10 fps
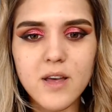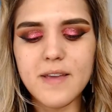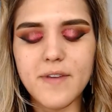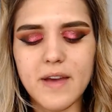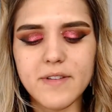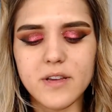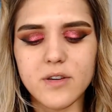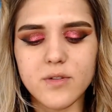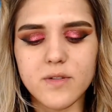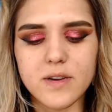If you haven't
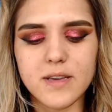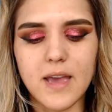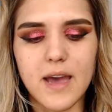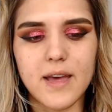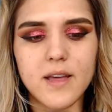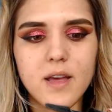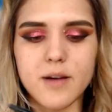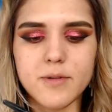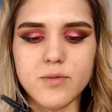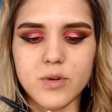used it yet,
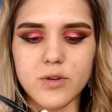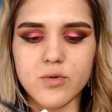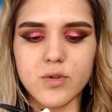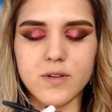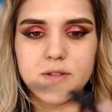it's really cool because